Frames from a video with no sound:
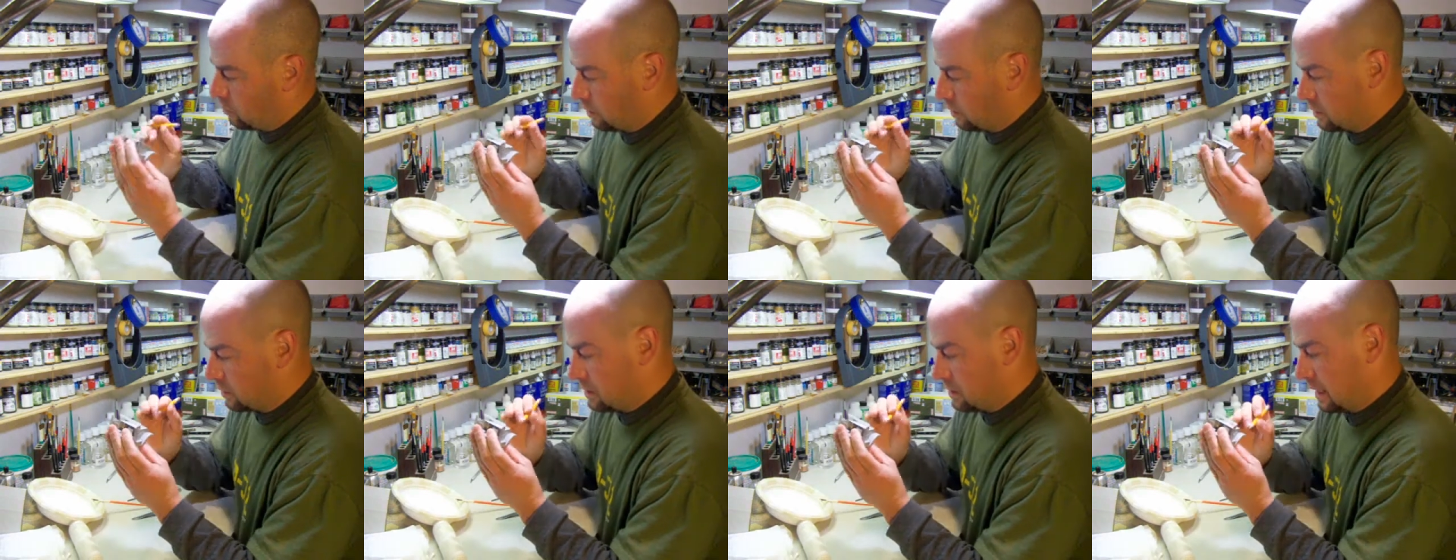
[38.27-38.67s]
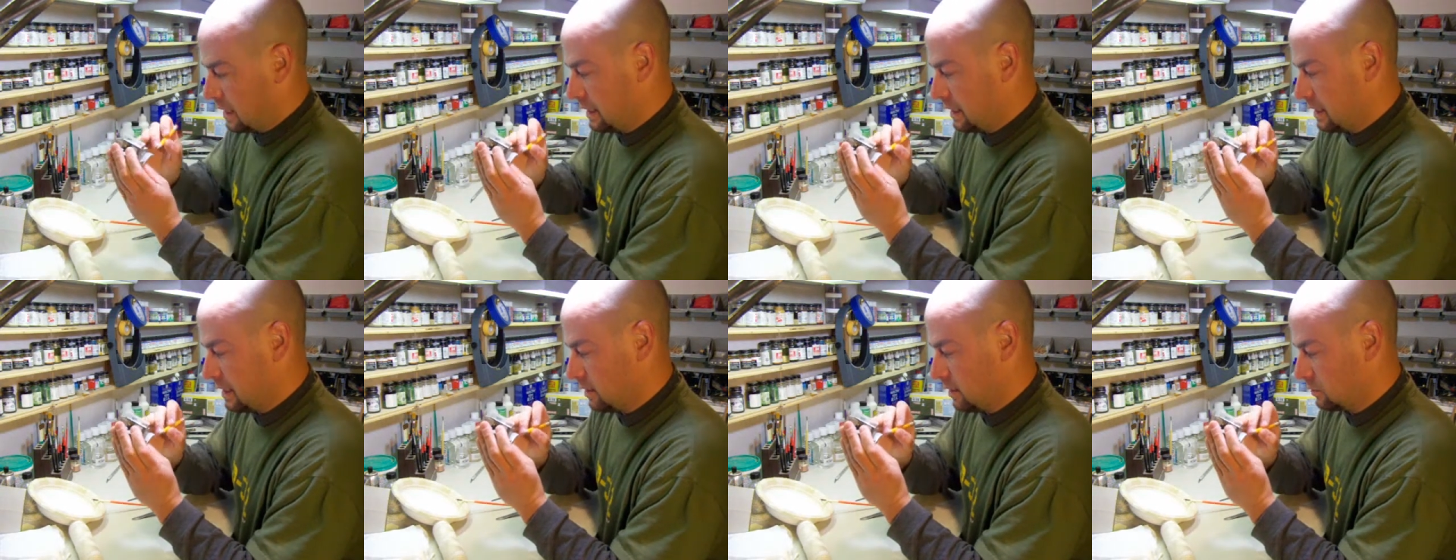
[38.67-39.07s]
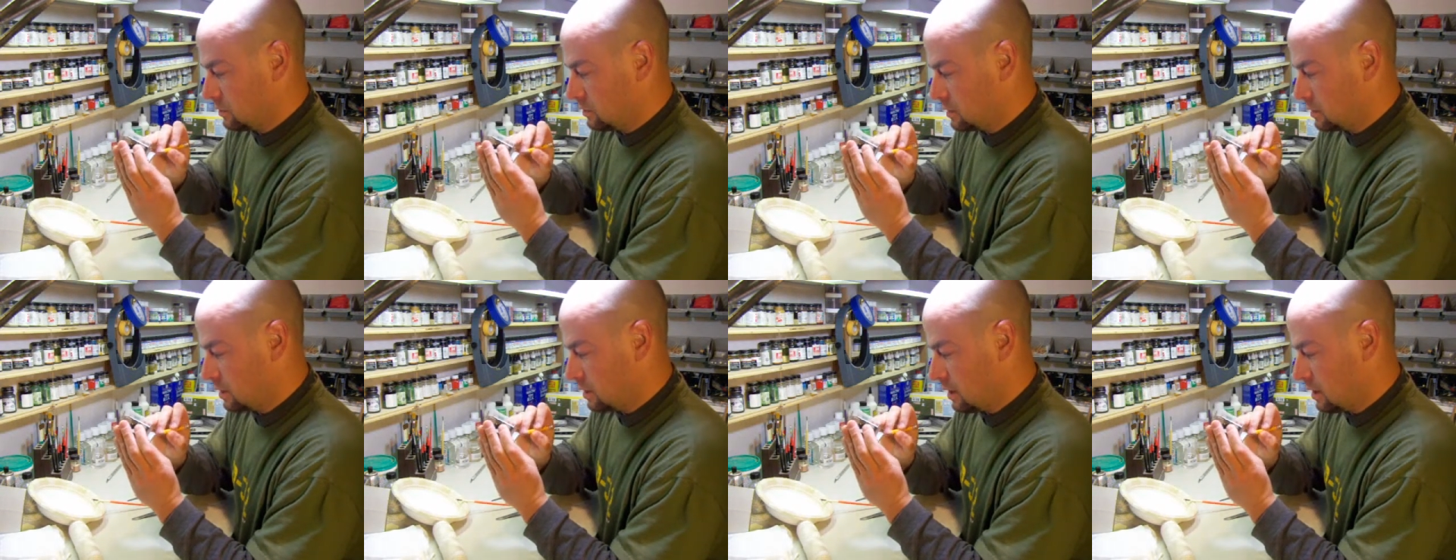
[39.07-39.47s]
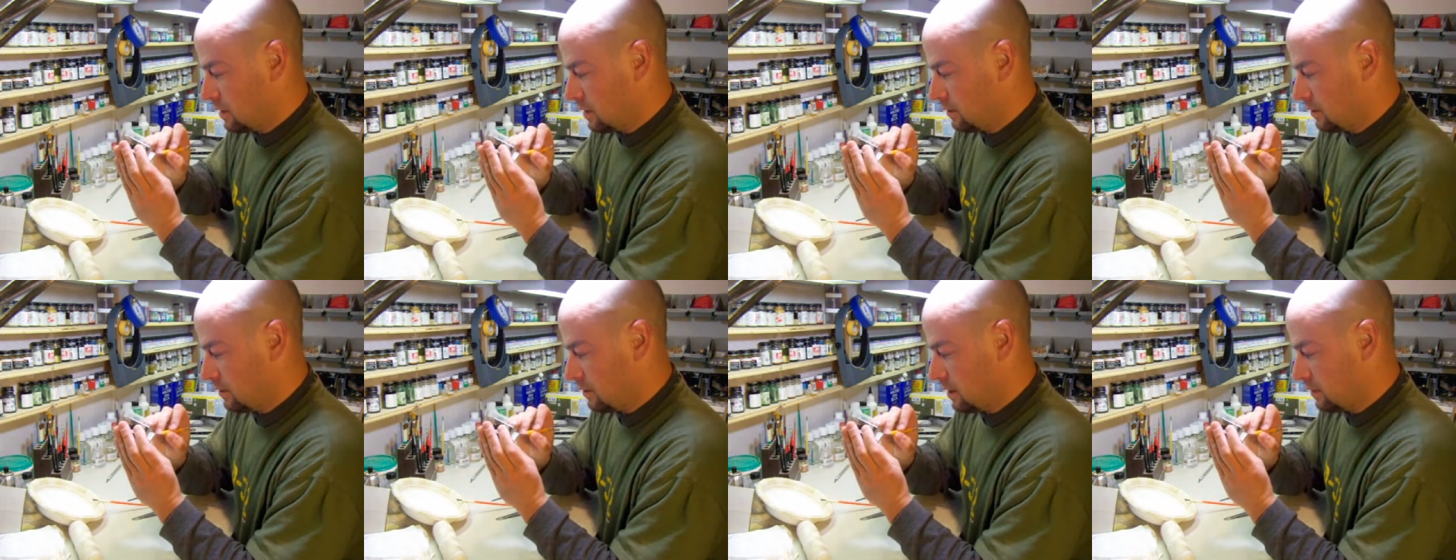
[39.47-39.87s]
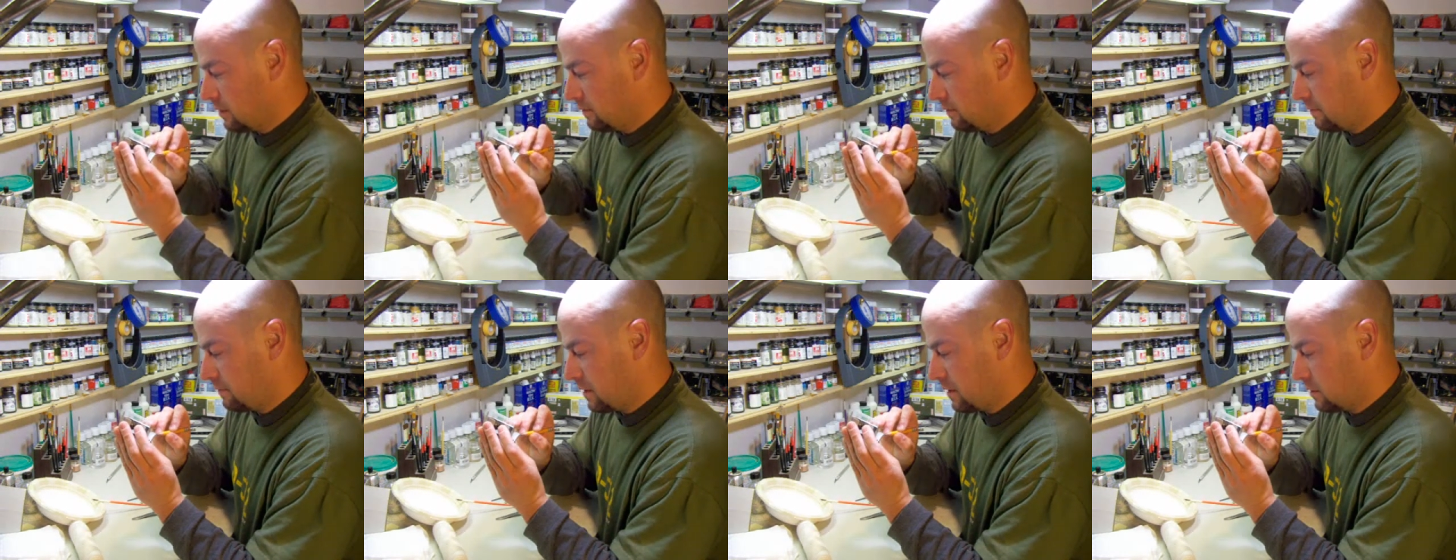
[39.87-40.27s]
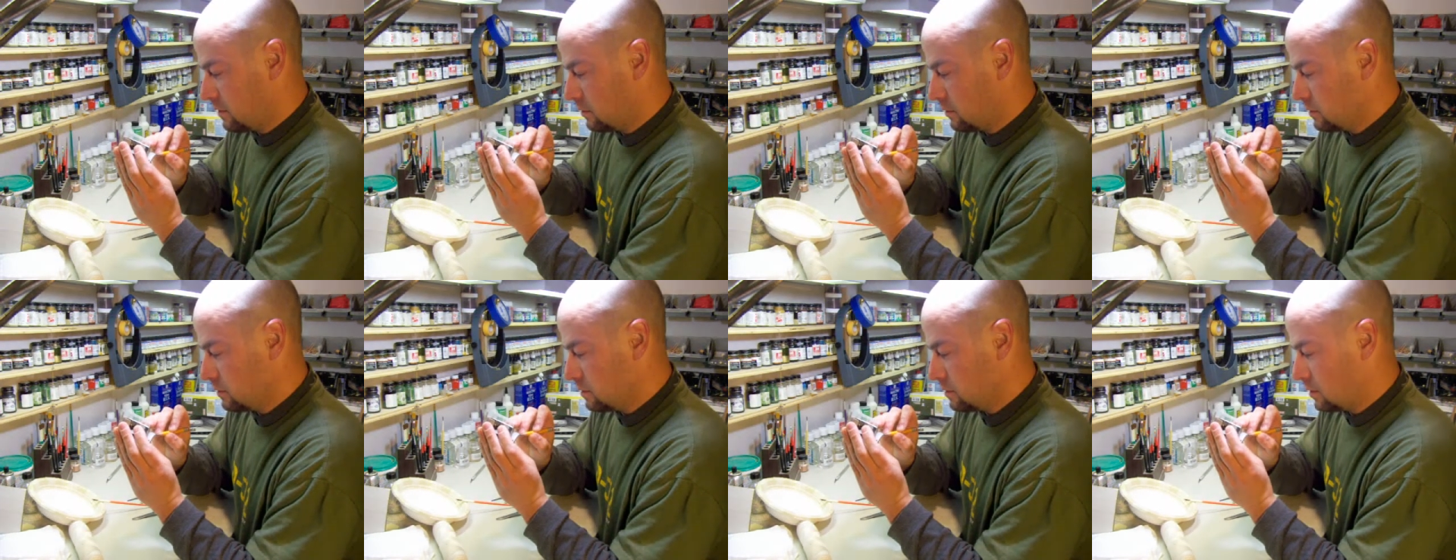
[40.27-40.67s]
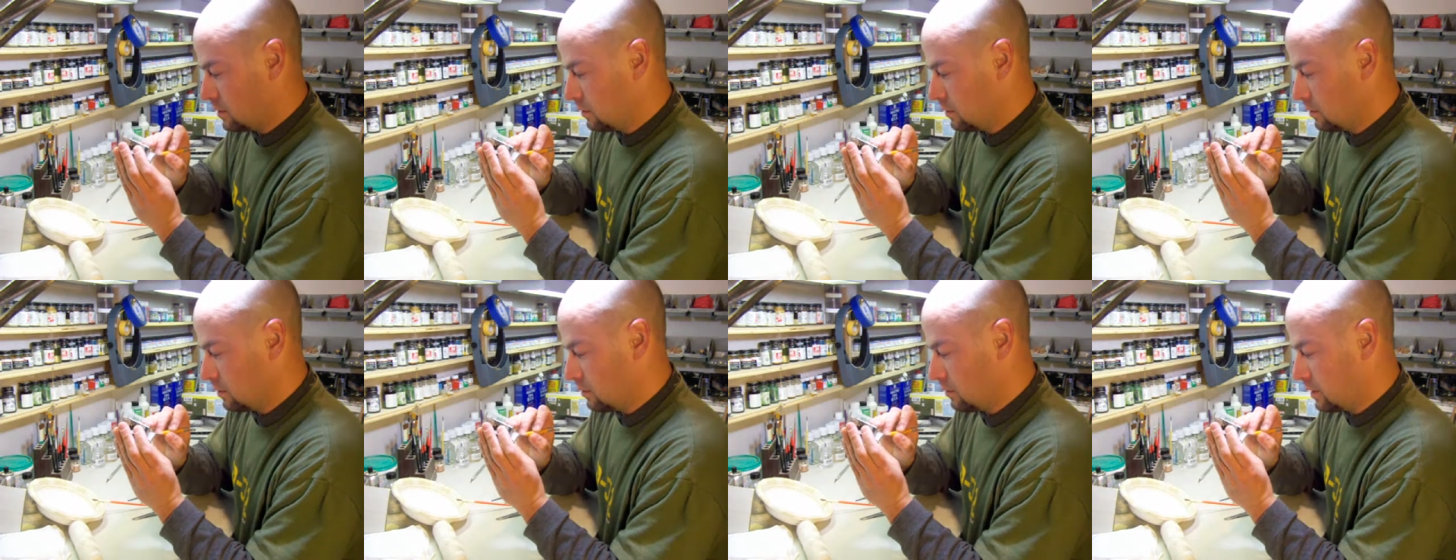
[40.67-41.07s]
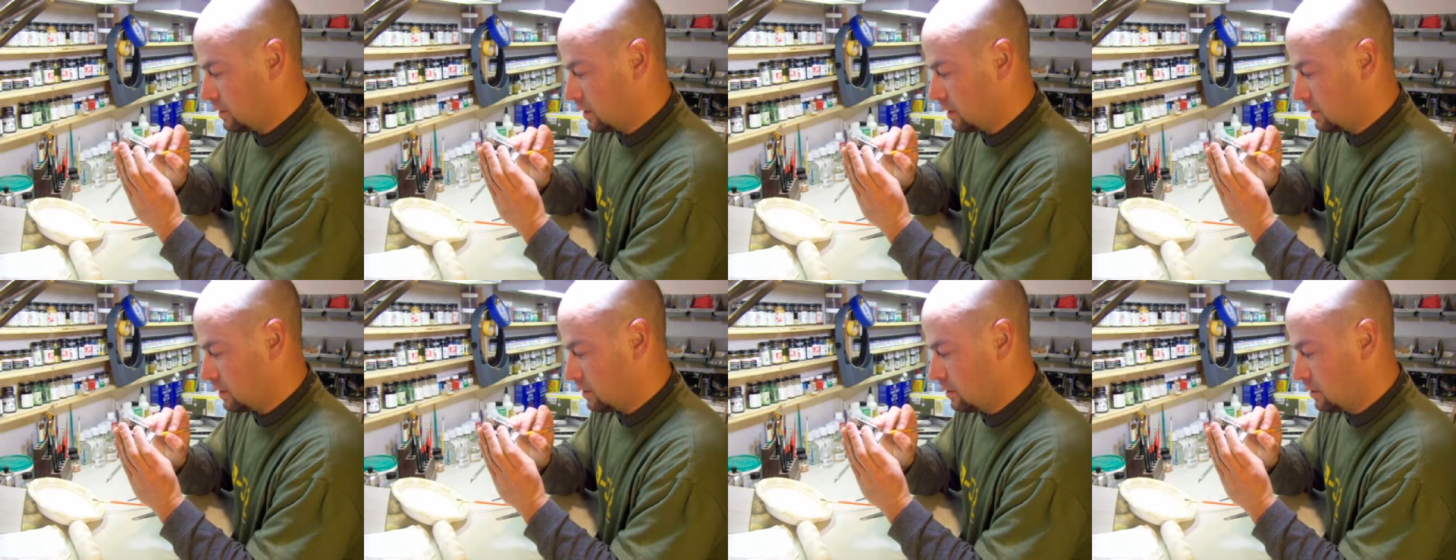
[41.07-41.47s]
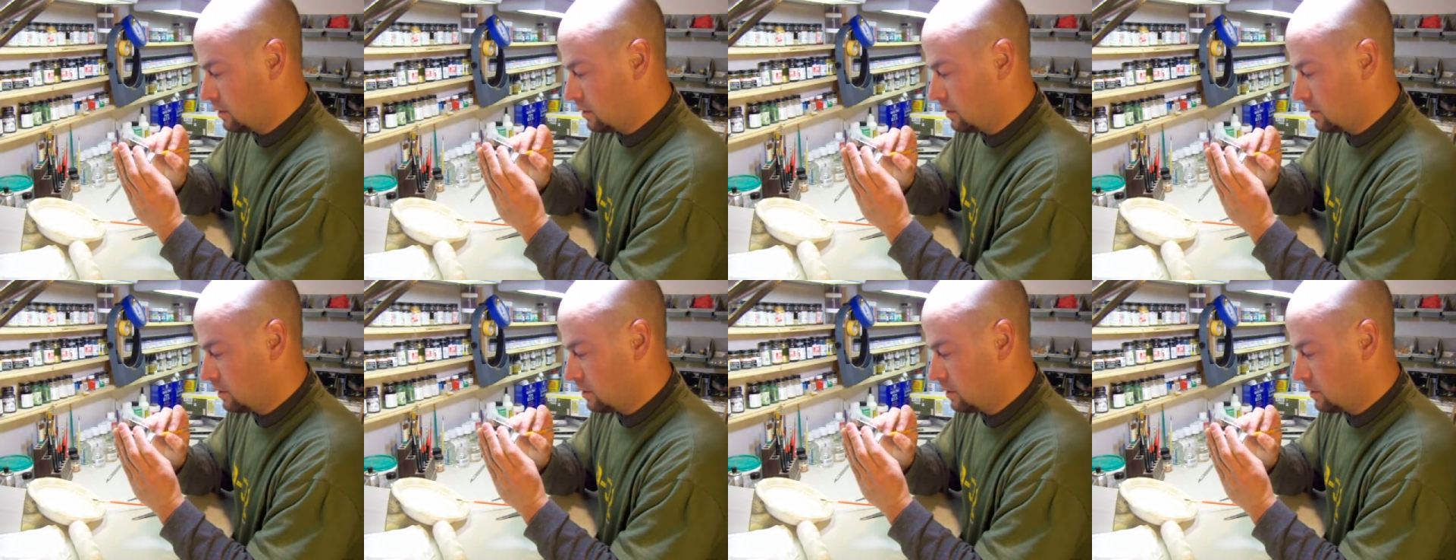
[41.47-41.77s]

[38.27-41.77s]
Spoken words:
where the tie downs on the fenders are located.